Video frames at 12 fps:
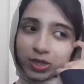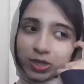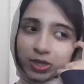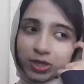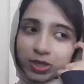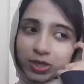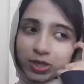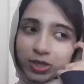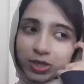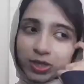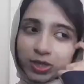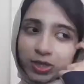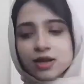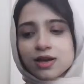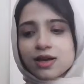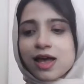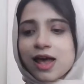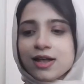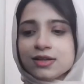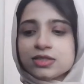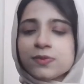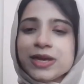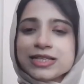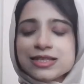questions and Mhm.
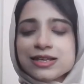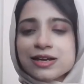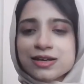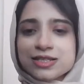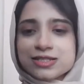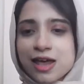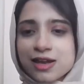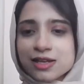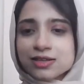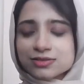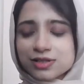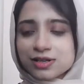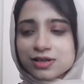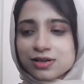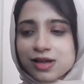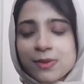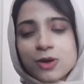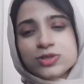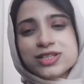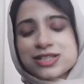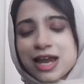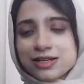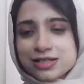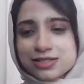the basic understanding uh, about the
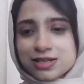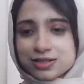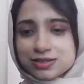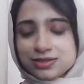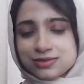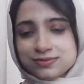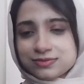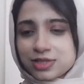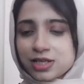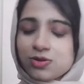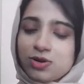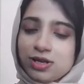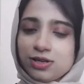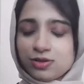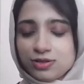statistics and all and all.